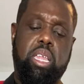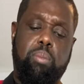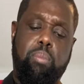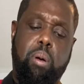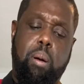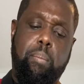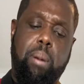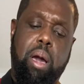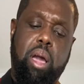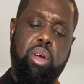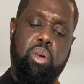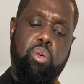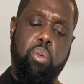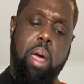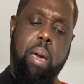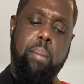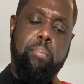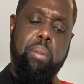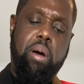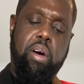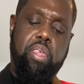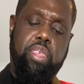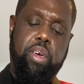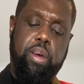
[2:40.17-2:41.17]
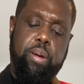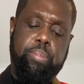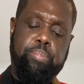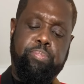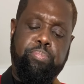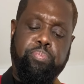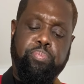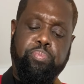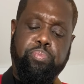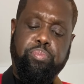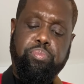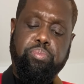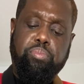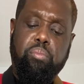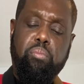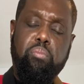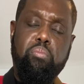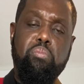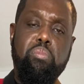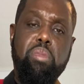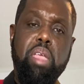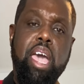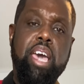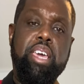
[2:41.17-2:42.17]
about my grandmother
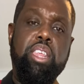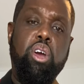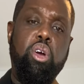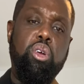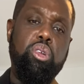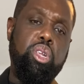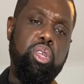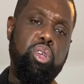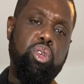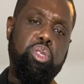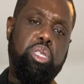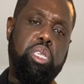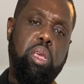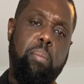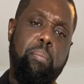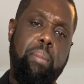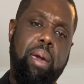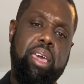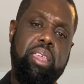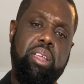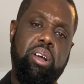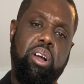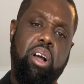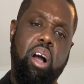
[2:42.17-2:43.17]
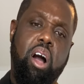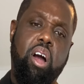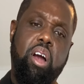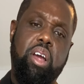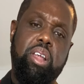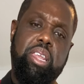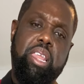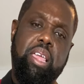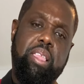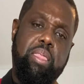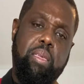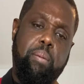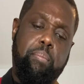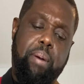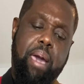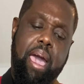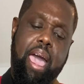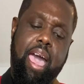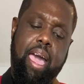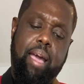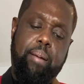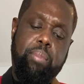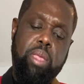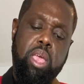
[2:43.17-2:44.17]
and her little tomato garden in the
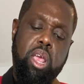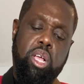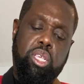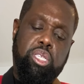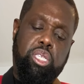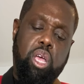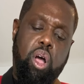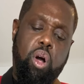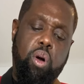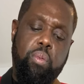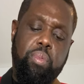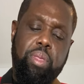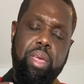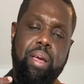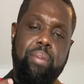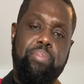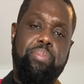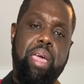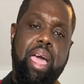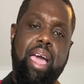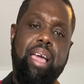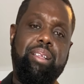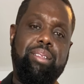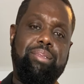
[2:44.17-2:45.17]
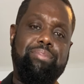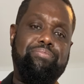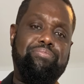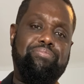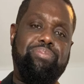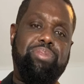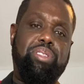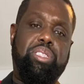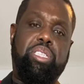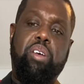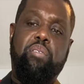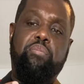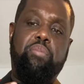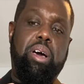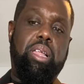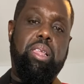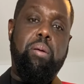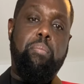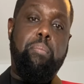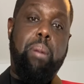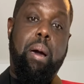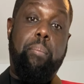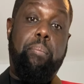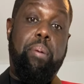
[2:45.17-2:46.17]
back. So that
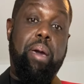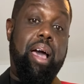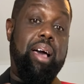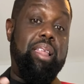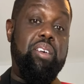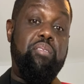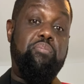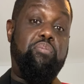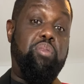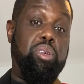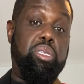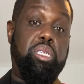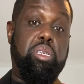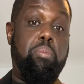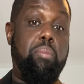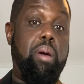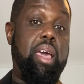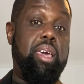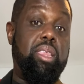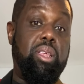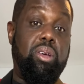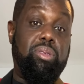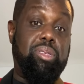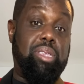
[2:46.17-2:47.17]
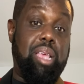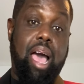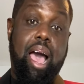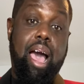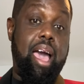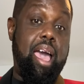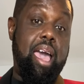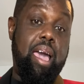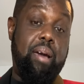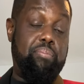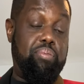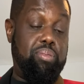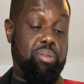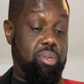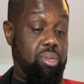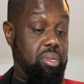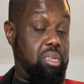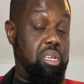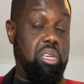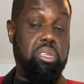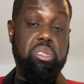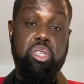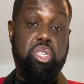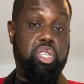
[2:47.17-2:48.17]
developed my palate for tomatoes. I happen
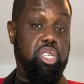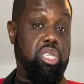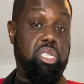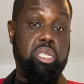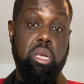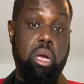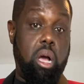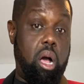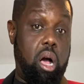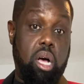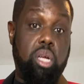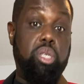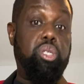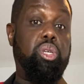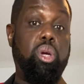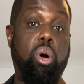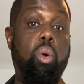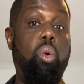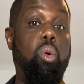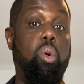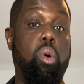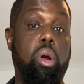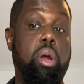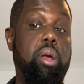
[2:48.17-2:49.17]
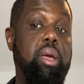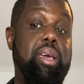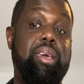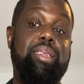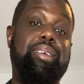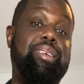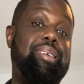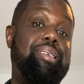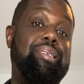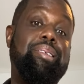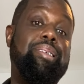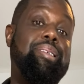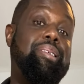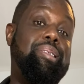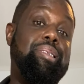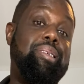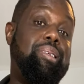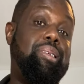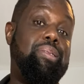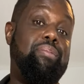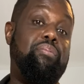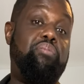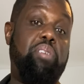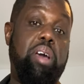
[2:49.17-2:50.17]
to just adore any
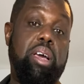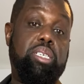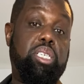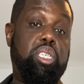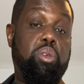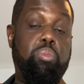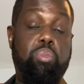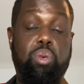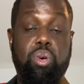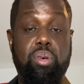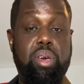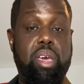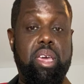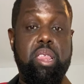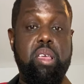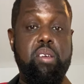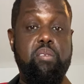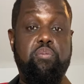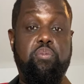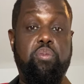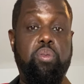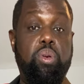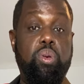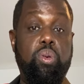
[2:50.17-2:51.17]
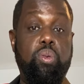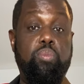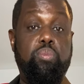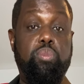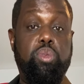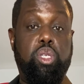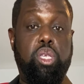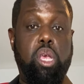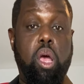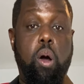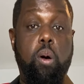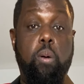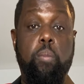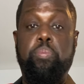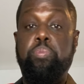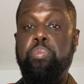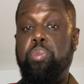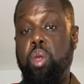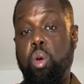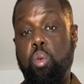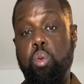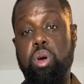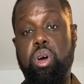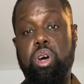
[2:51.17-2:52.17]
vegetable, any fruit. So
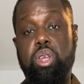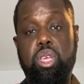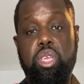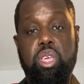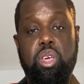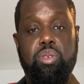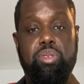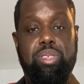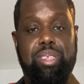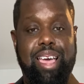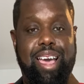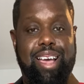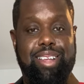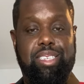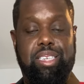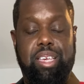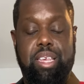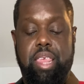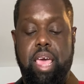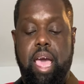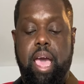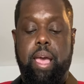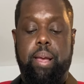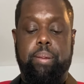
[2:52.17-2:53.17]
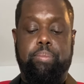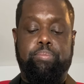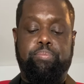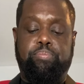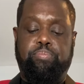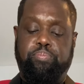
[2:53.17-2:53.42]
we're going to use that today.